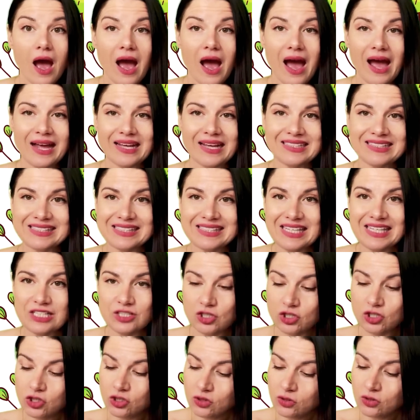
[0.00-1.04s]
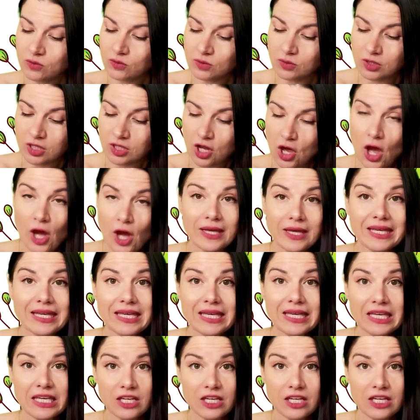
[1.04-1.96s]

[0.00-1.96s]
I see two long